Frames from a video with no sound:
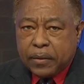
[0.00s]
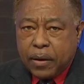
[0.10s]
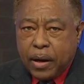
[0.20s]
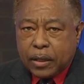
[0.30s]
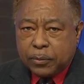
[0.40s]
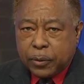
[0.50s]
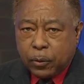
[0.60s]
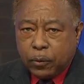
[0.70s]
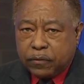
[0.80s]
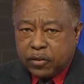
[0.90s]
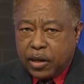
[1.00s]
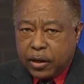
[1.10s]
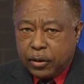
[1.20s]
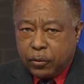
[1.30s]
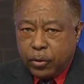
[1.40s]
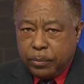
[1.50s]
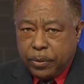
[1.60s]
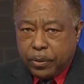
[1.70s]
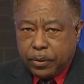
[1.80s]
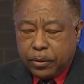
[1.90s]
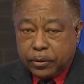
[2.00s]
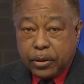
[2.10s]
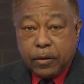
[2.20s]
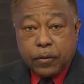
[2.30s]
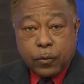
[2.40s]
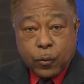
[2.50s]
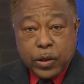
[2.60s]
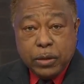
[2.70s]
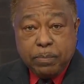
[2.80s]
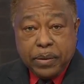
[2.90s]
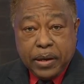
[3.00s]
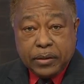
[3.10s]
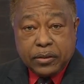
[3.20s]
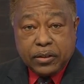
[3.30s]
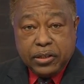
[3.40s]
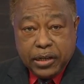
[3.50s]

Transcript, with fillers: Man in the hospital with second-degree burns. Three pets